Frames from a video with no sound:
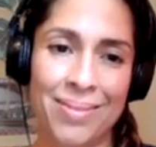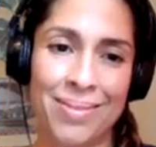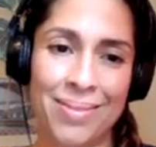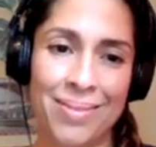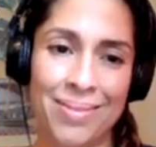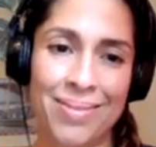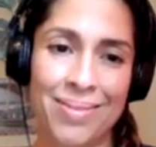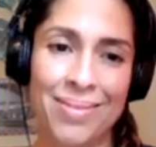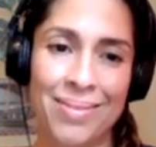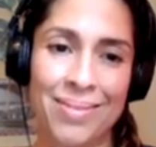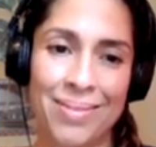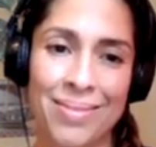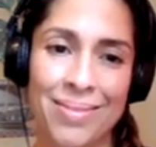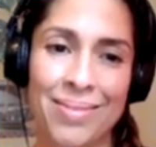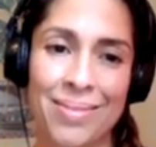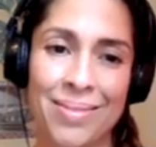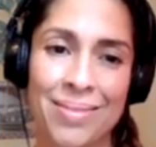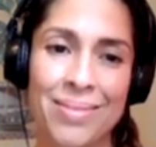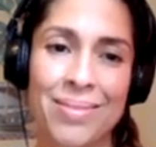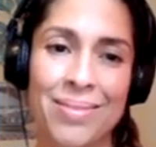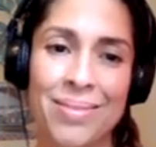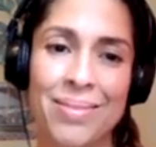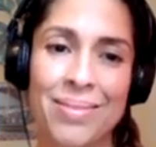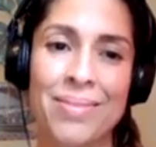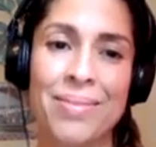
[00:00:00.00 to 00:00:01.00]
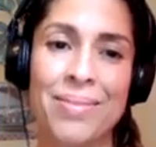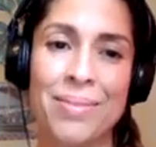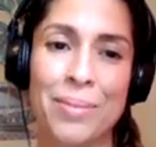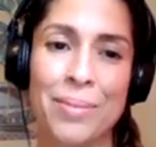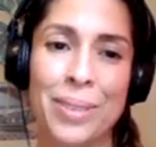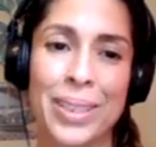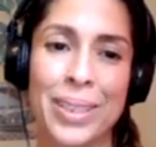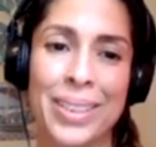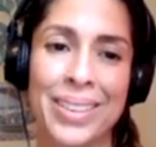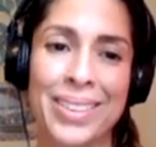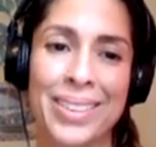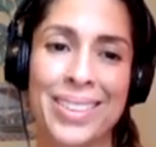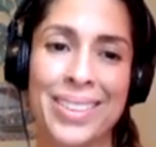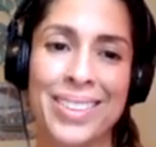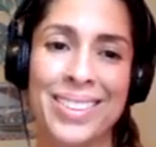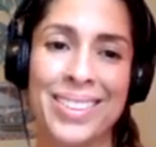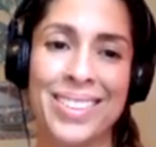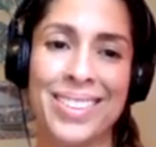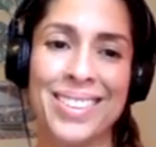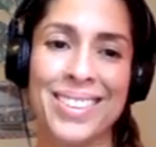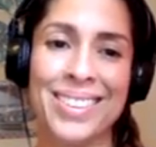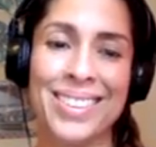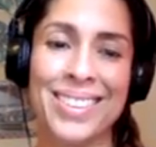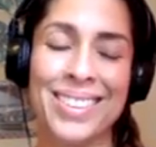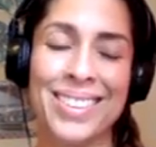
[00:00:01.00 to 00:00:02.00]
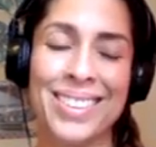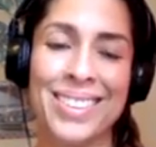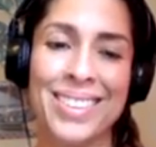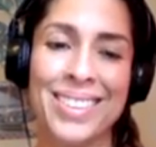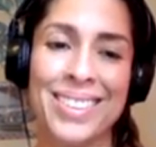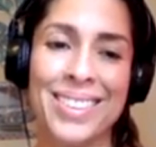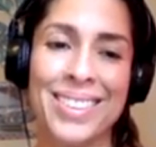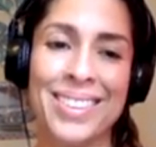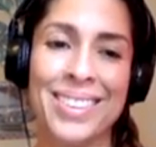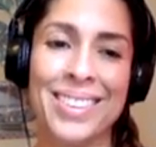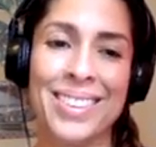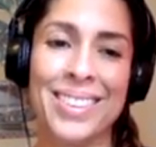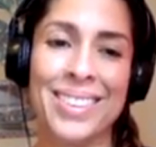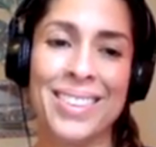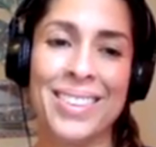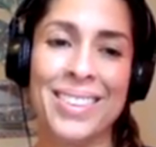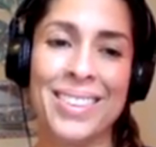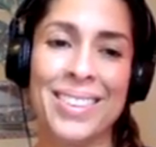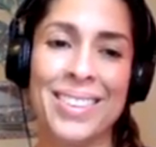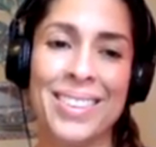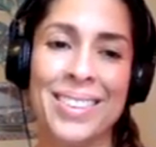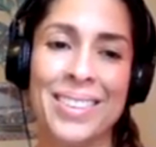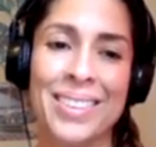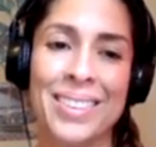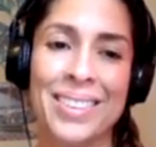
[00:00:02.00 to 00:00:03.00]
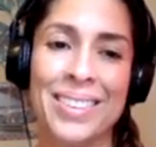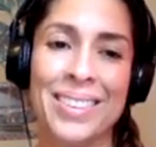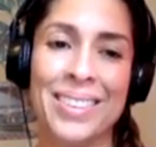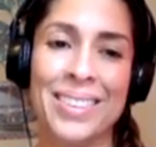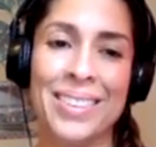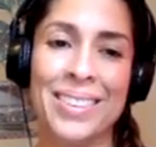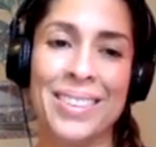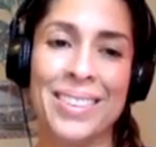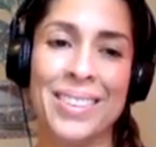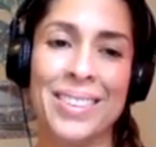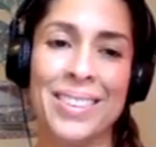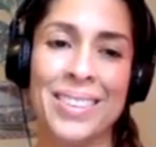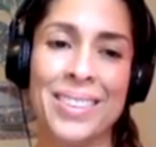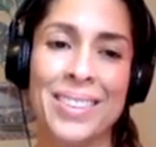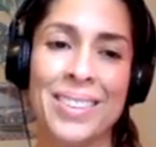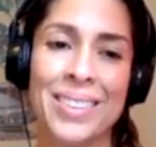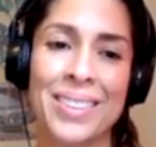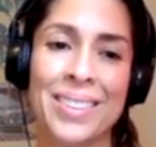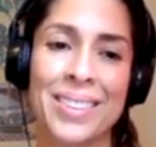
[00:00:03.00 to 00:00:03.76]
[no speech]